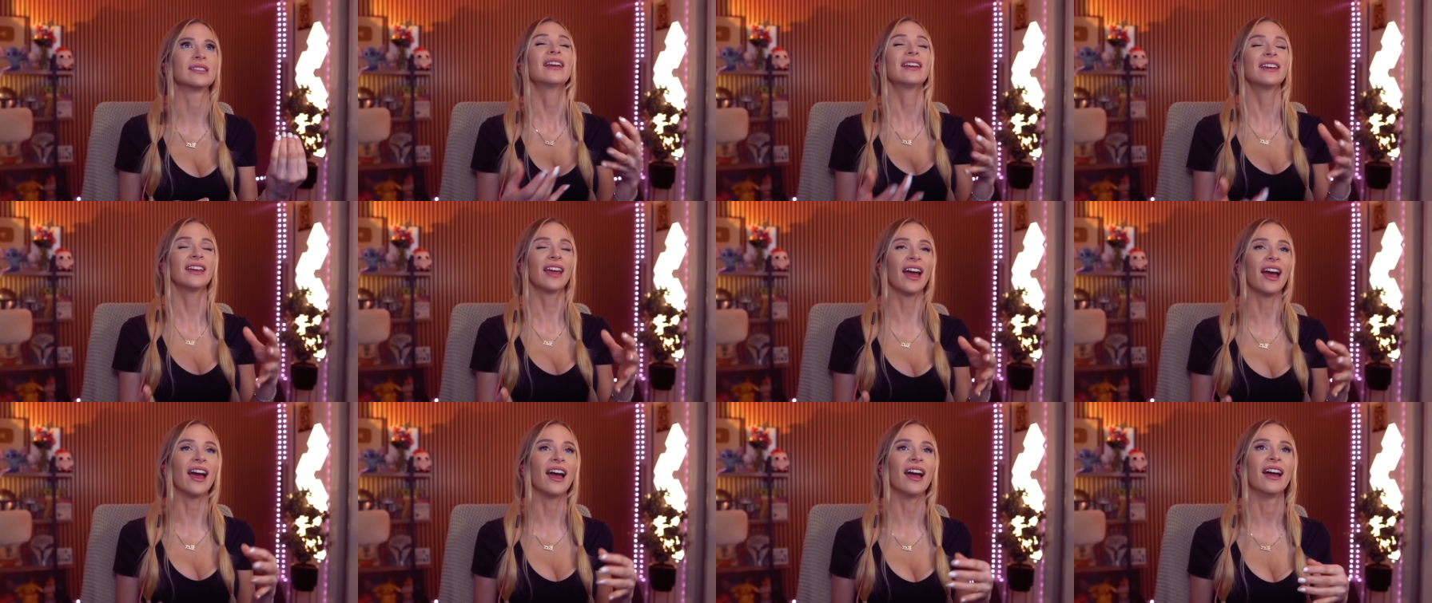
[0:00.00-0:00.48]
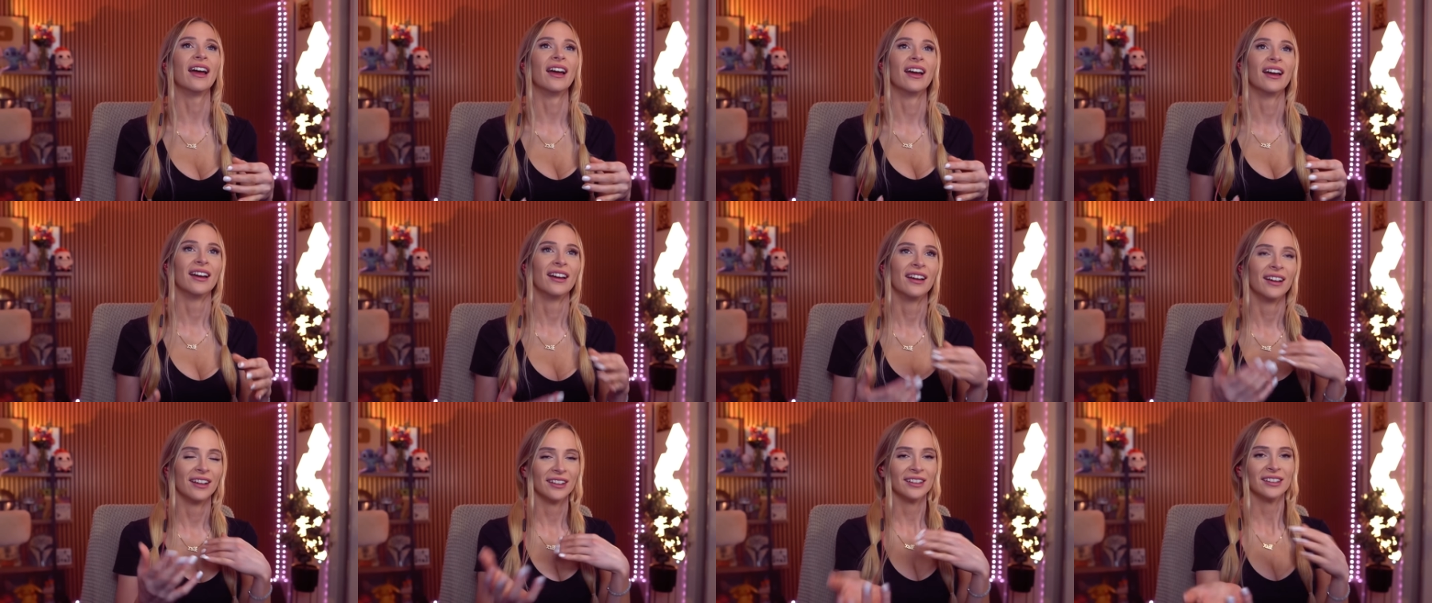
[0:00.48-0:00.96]
Yeah,
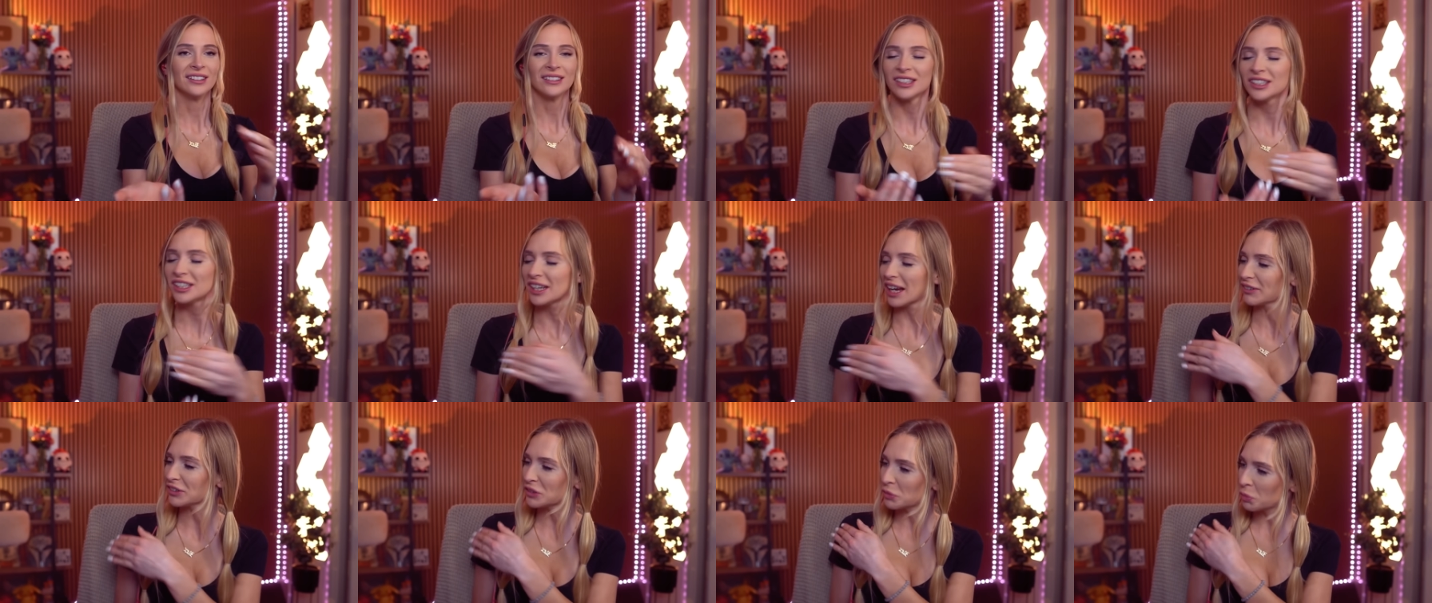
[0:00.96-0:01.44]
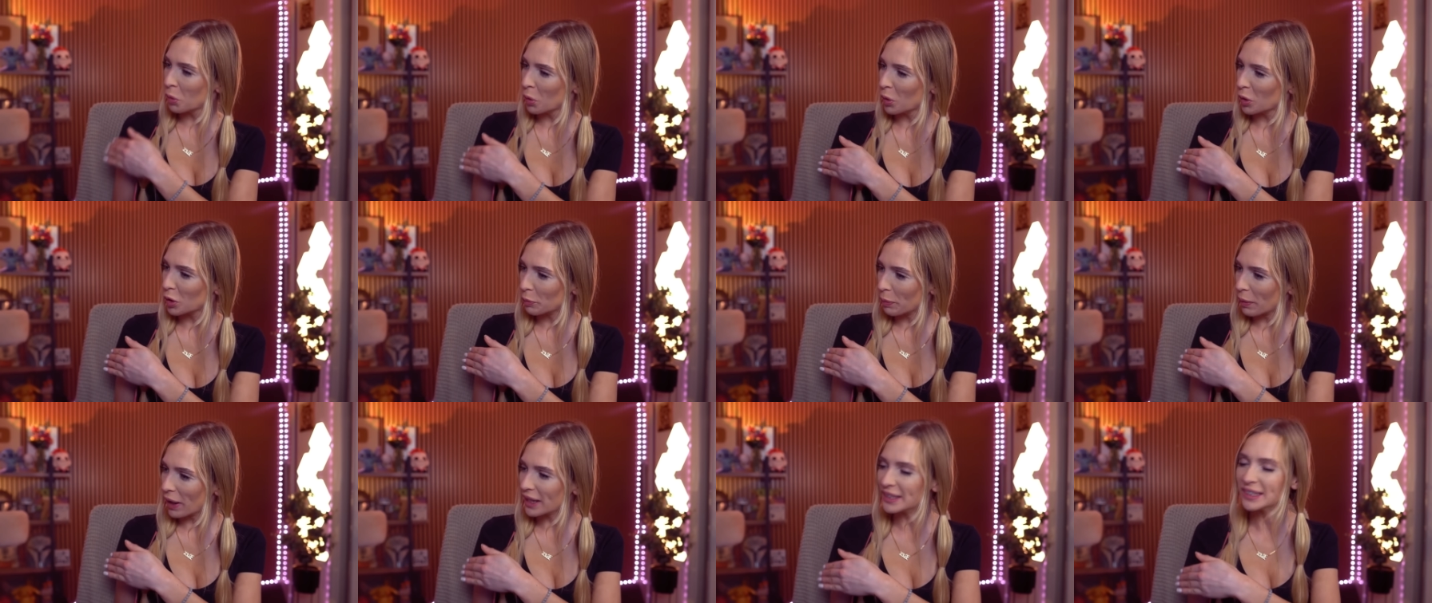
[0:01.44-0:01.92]
so she have to
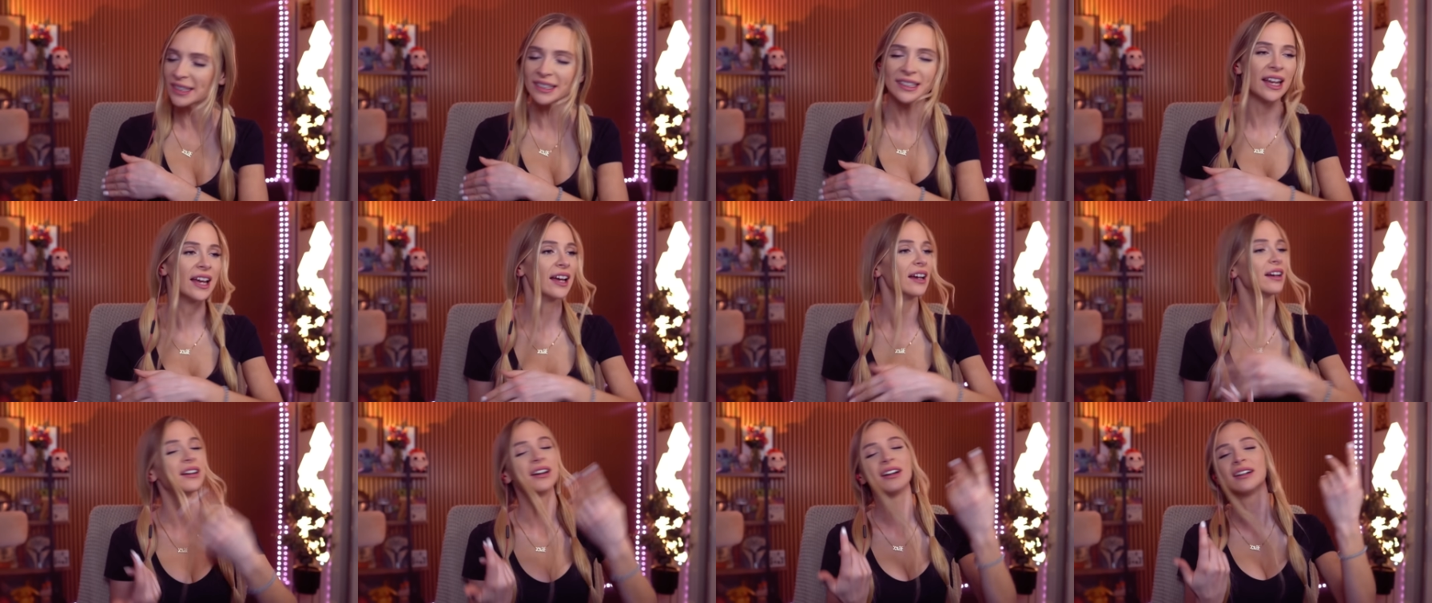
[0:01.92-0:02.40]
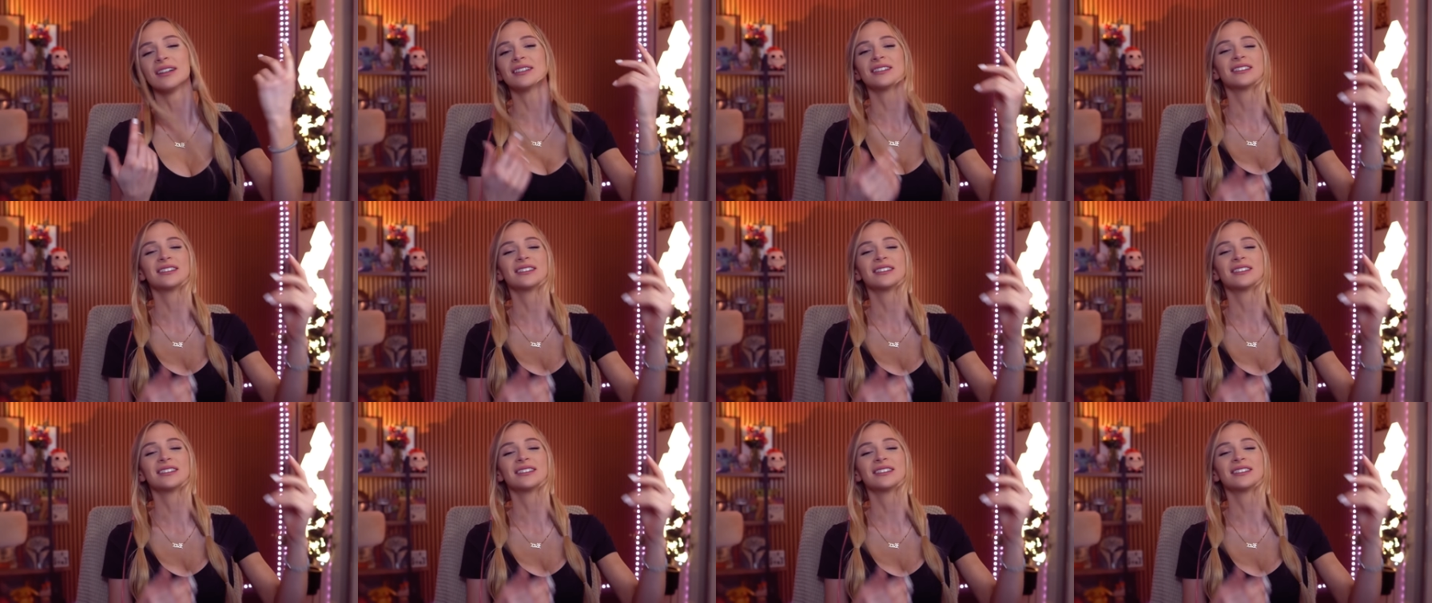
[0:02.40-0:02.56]
walk past it. Oh